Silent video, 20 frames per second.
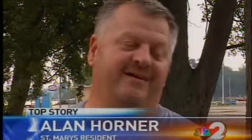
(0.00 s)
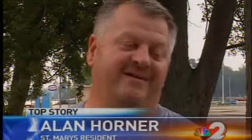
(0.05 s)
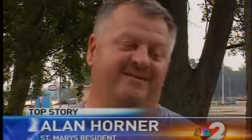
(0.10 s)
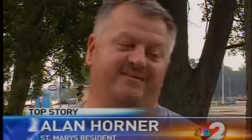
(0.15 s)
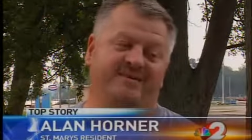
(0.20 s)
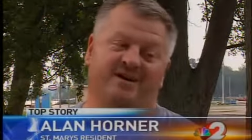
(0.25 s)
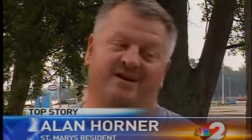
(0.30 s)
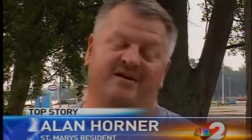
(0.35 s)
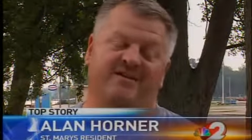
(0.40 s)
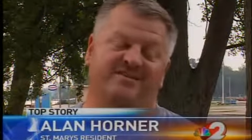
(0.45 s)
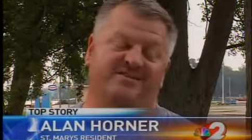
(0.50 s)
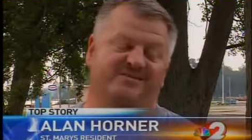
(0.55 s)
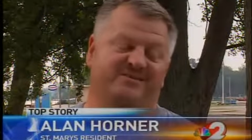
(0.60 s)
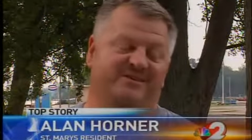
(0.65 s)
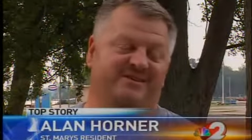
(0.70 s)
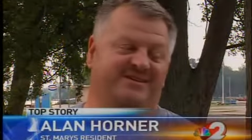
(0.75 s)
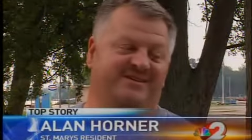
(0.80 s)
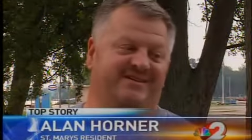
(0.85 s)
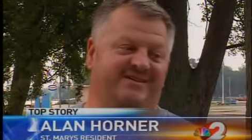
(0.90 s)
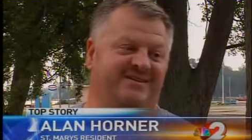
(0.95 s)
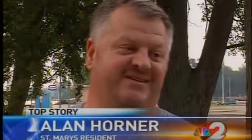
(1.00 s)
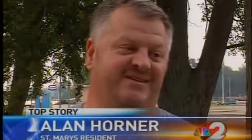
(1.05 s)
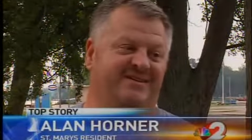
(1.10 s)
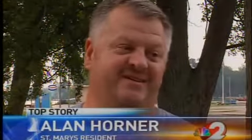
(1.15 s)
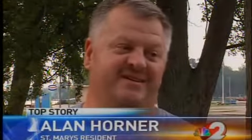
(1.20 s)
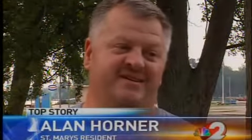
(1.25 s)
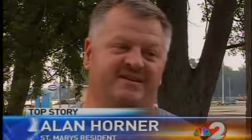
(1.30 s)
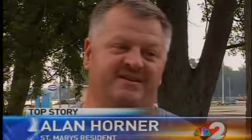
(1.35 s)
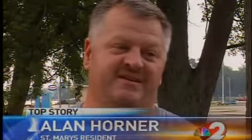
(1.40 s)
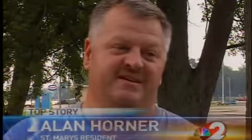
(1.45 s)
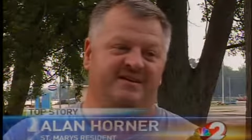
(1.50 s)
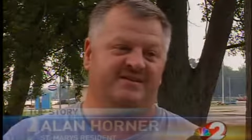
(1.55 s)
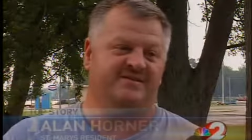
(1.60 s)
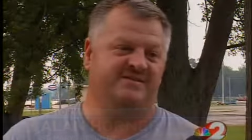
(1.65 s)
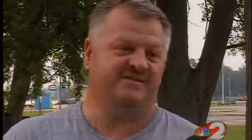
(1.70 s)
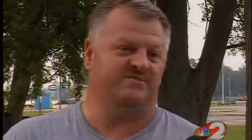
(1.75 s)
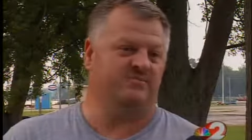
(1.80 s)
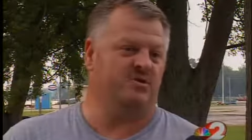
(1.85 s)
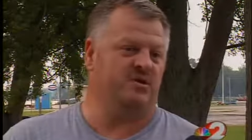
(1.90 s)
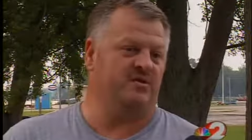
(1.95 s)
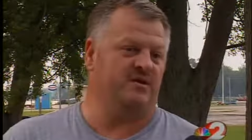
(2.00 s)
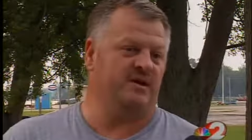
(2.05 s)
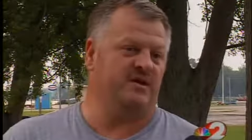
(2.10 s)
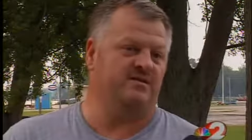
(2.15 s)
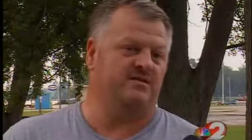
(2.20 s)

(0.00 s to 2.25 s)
to be honest with you. Why do you? Because well,